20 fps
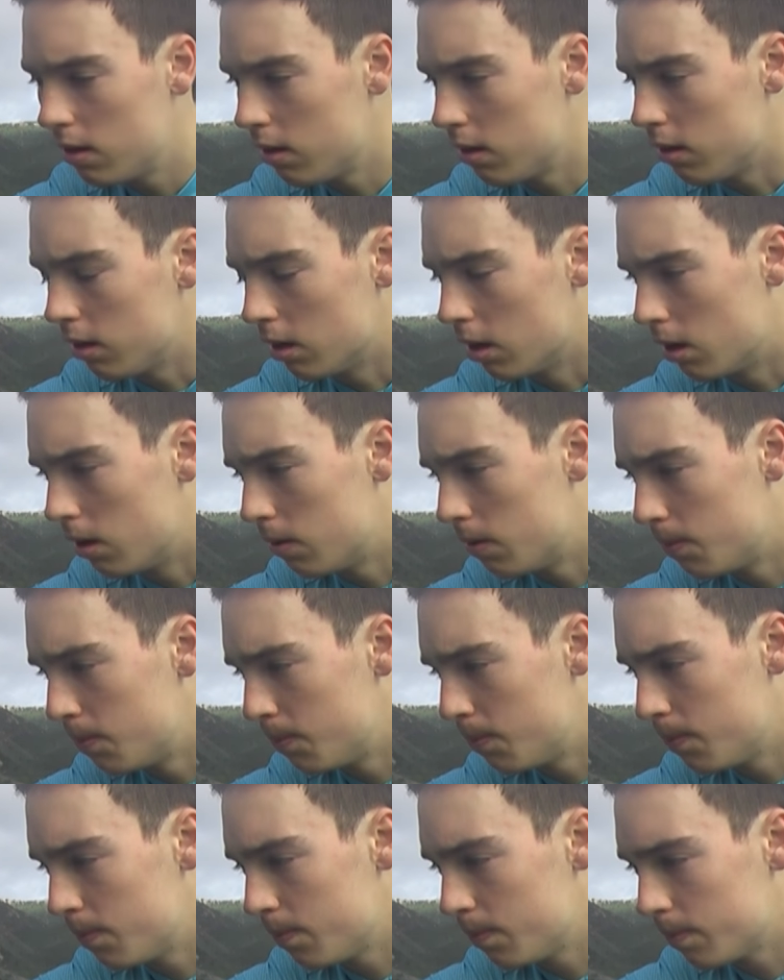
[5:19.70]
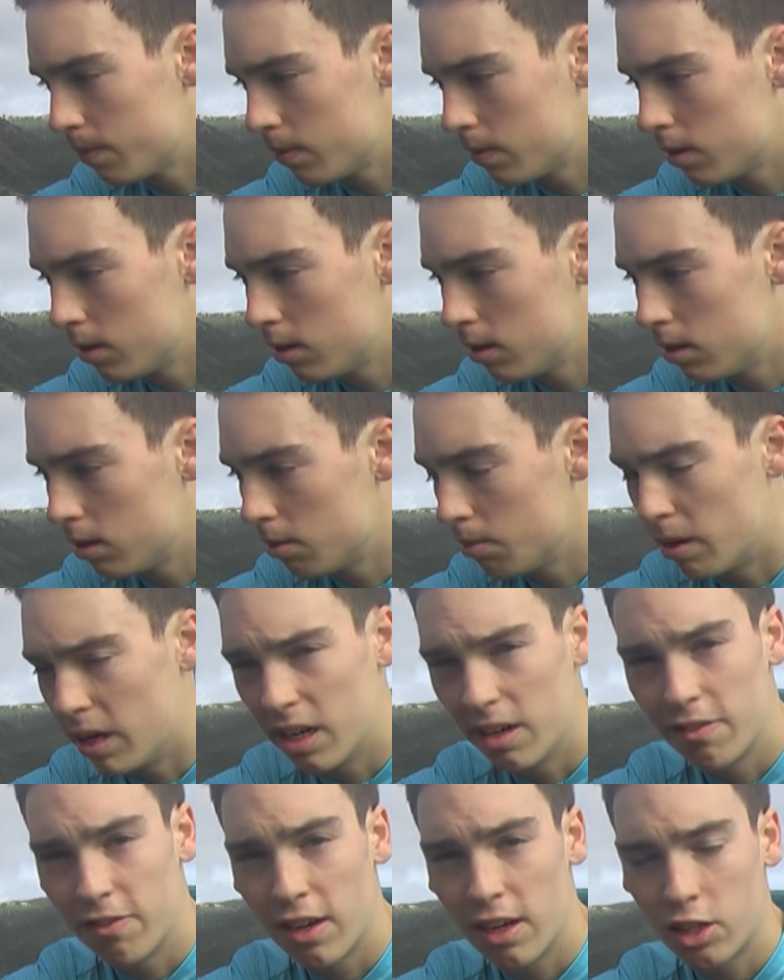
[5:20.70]
you know, made
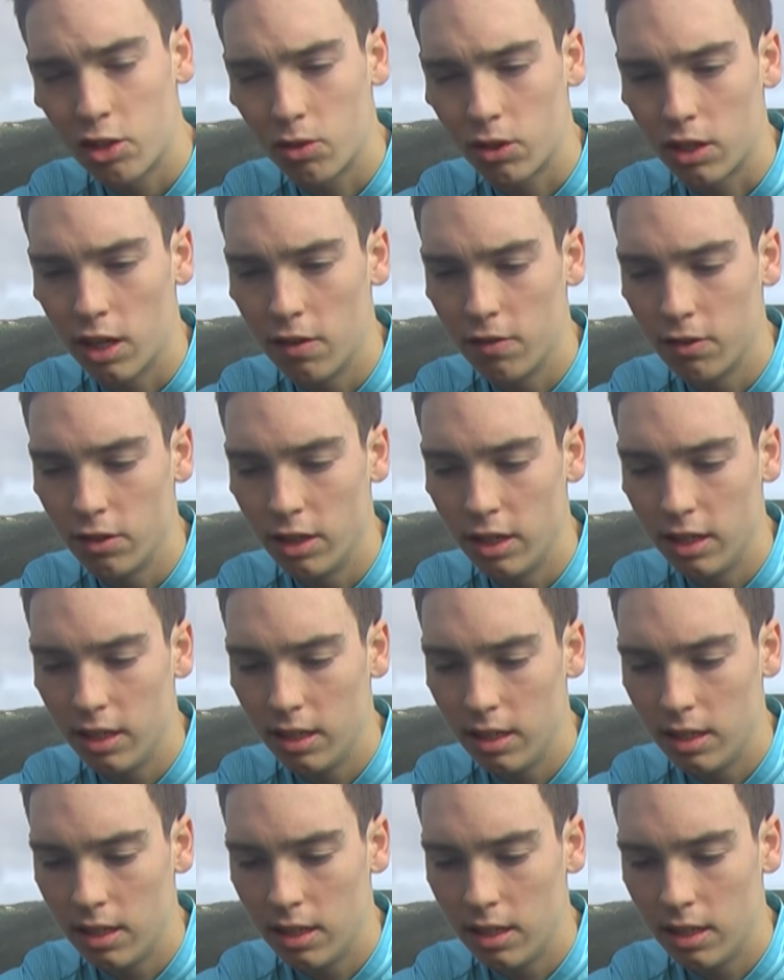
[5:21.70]
a fast recovery.